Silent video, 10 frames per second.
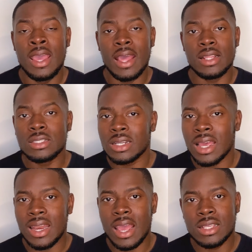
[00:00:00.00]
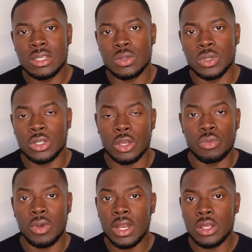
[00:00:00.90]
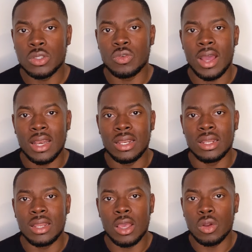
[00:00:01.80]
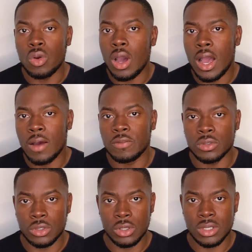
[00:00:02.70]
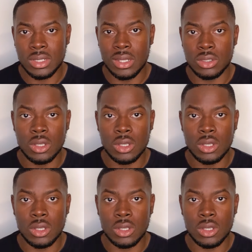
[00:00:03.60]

And these are kind of acids which are really useful and they are not harmful to your skin.